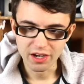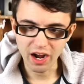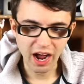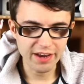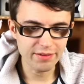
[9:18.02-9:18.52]
No,
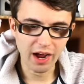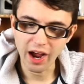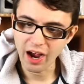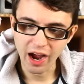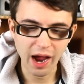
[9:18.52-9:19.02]

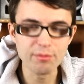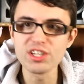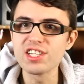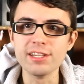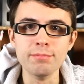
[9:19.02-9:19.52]
I'm
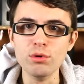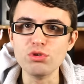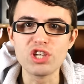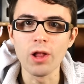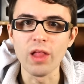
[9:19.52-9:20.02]
just in the
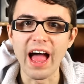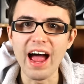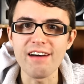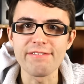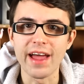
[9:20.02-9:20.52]
mood to
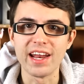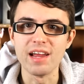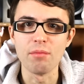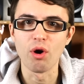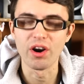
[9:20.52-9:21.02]
laugh
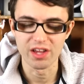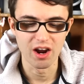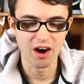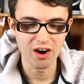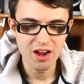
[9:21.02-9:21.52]
anymore, you
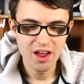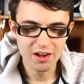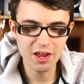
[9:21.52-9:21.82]
know?